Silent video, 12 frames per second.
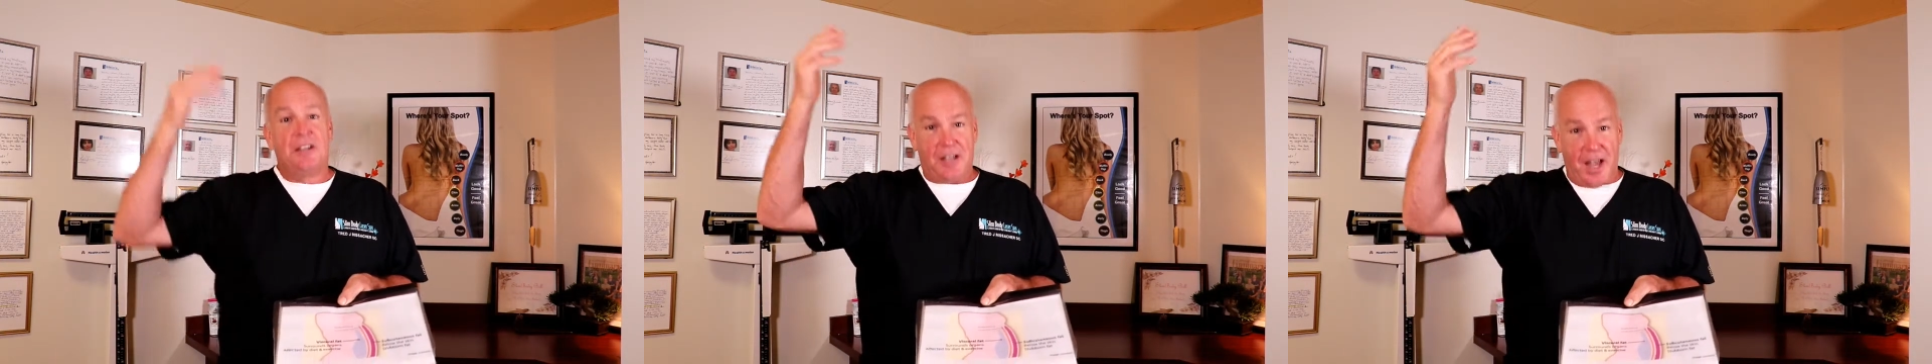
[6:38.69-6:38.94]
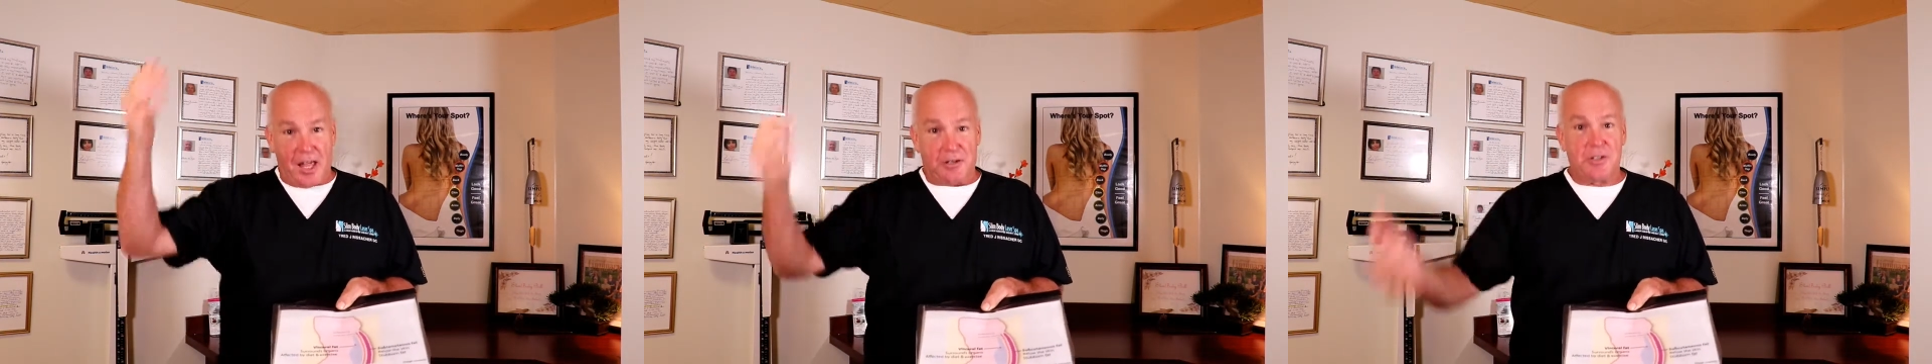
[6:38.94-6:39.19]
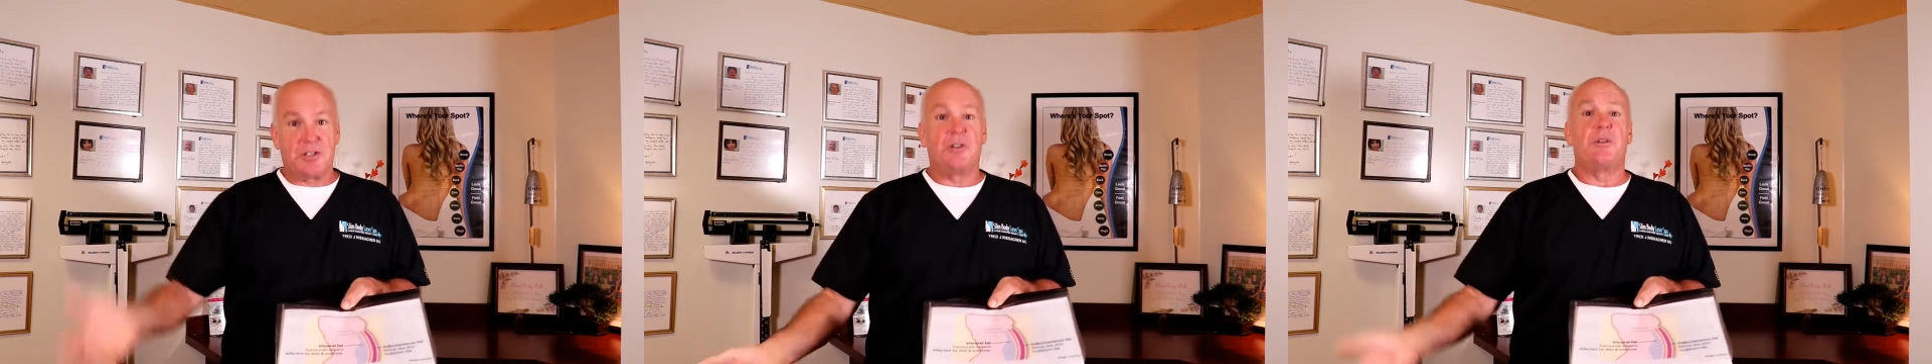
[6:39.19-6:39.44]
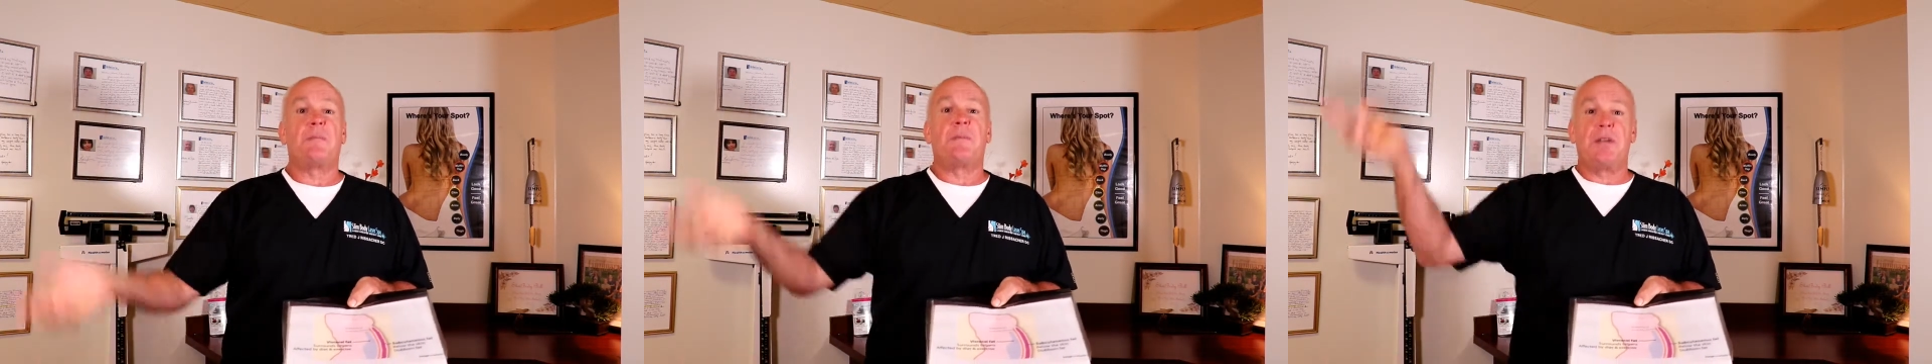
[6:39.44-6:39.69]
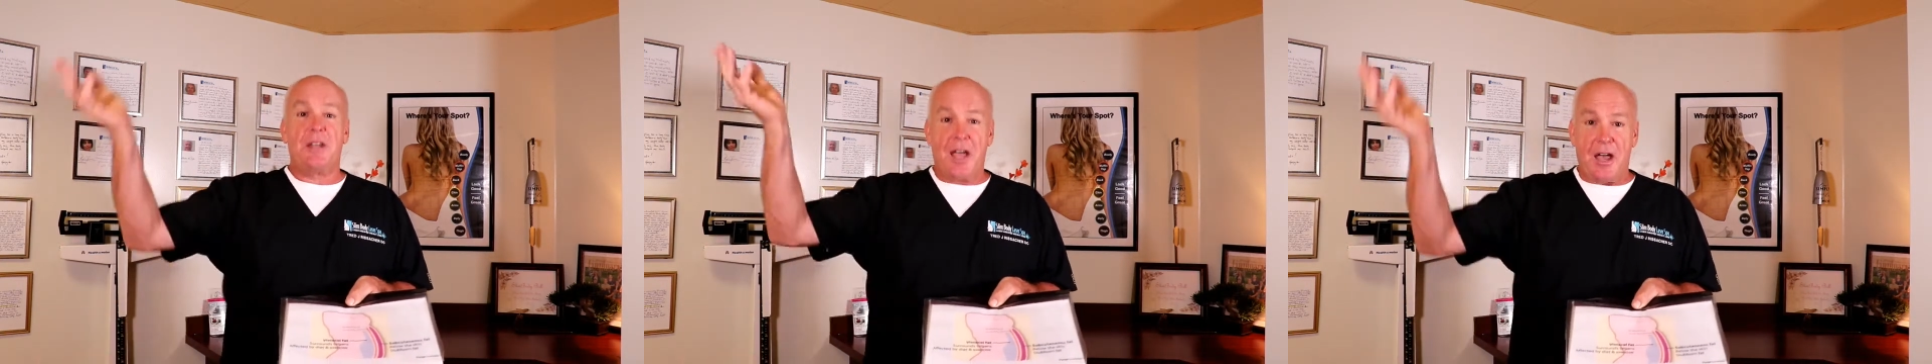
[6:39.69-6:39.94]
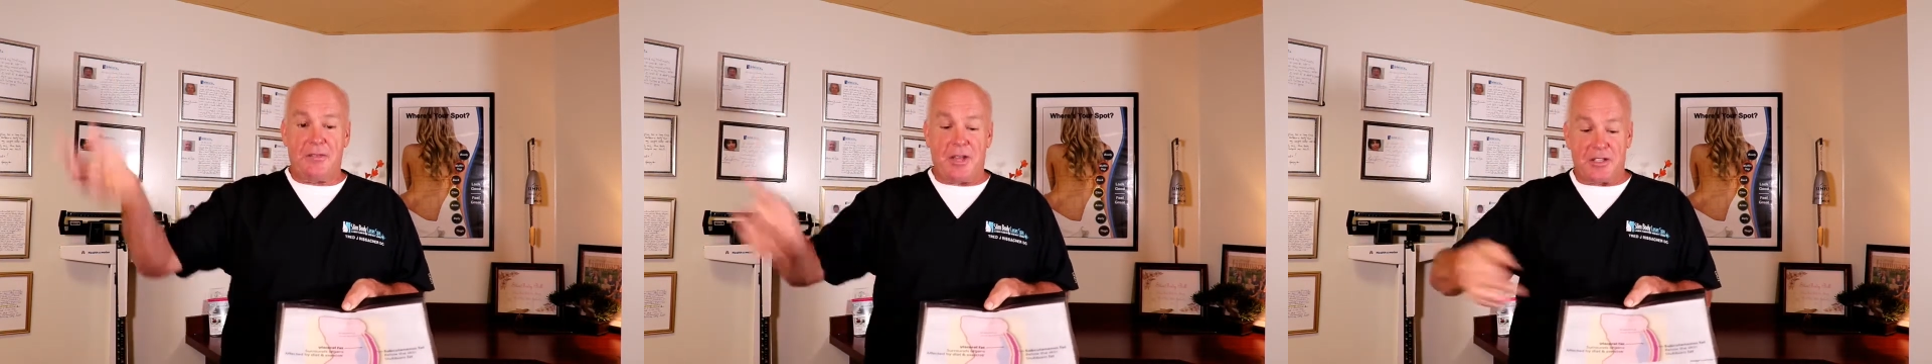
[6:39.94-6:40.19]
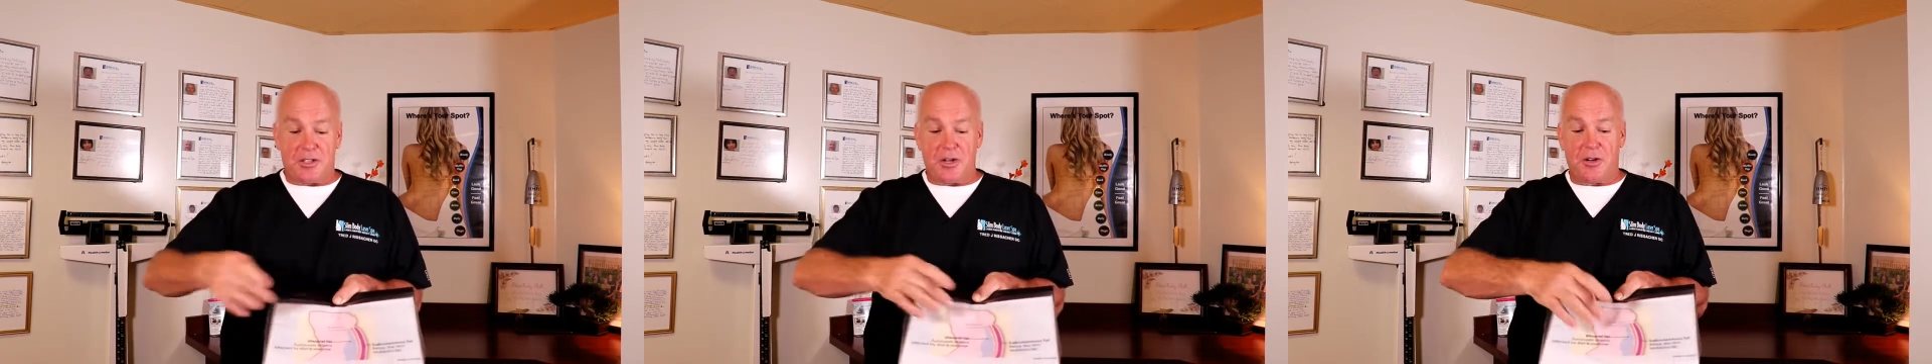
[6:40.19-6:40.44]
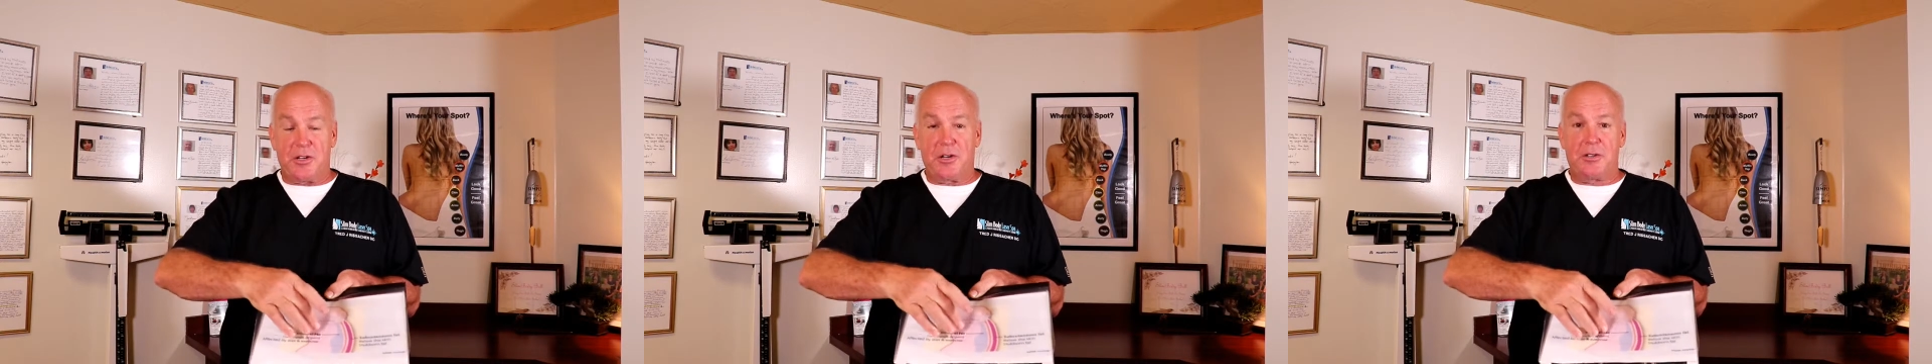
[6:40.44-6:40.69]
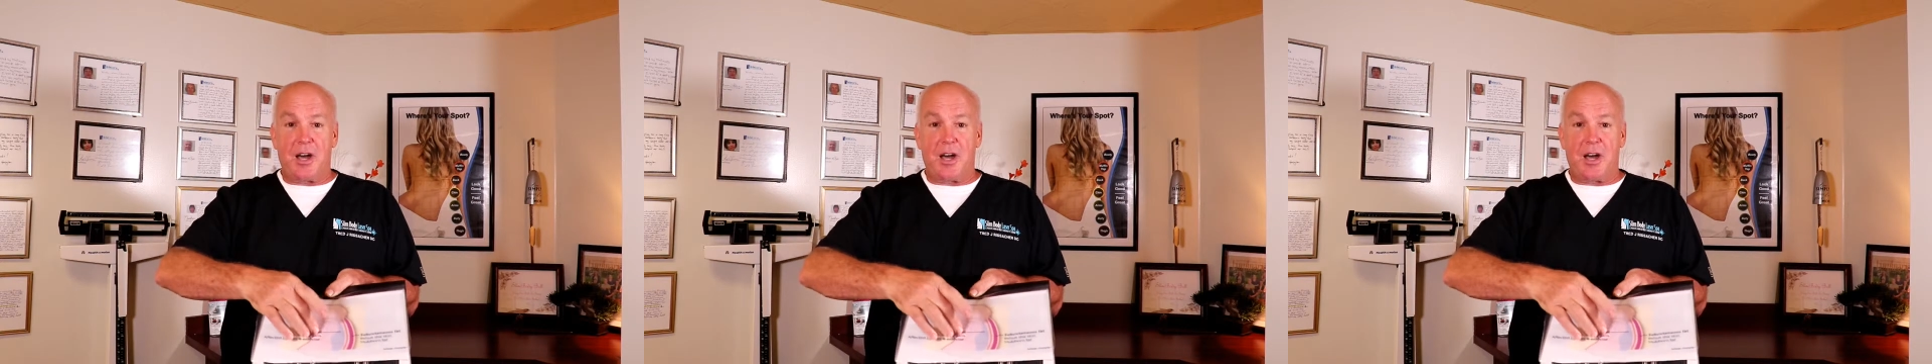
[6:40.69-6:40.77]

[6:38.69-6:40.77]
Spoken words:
Calories go up and down. That's yo-yo